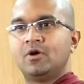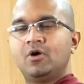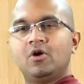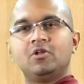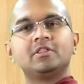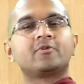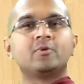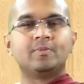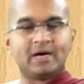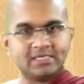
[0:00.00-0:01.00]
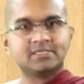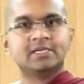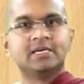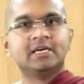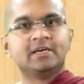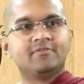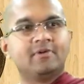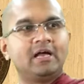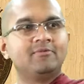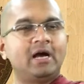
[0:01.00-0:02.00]
all the Rupas,
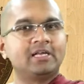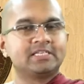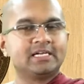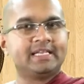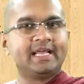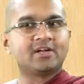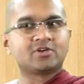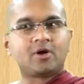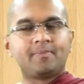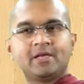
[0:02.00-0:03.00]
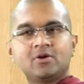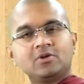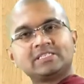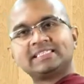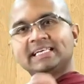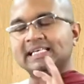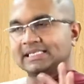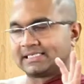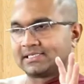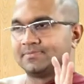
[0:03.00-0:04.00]
I, I shall take a topic called
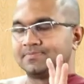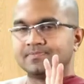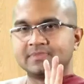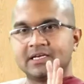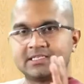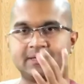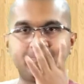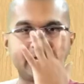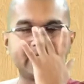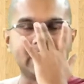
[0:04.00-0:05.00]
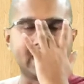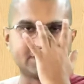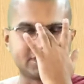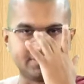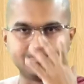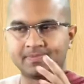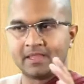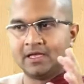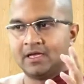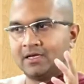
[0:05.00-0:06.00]
sickness, a separate lecture.
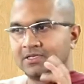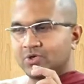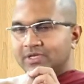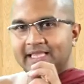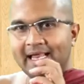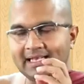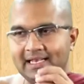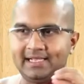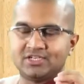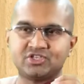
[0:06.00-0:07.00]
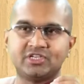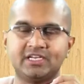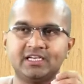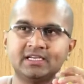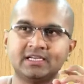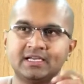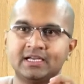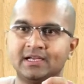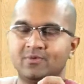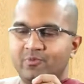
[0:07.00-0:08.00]
So in that lecture,
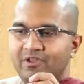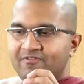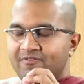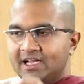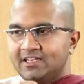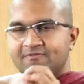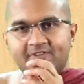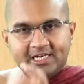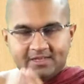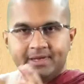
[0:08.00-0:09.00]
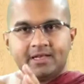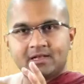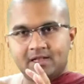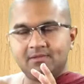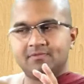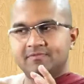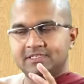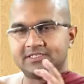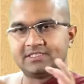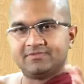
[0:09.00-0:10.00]
we find a fundamental,
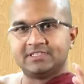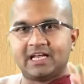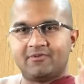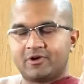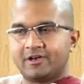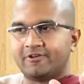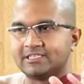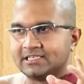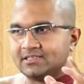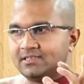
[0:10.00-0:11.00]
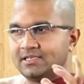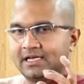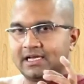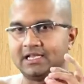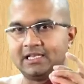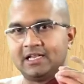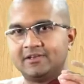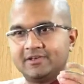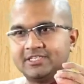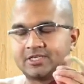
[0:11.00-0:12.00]
which, which I have already written, uh,
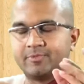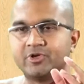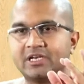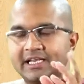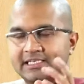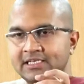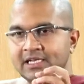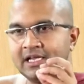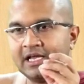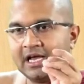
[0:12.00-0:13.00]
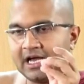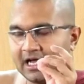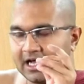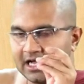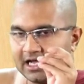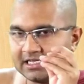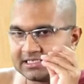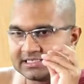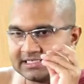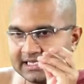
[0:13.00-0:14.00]
I'll distribute it later. Uh,
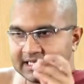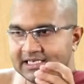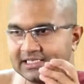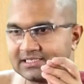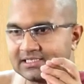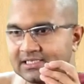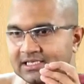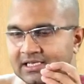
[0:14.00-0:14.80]
sickness,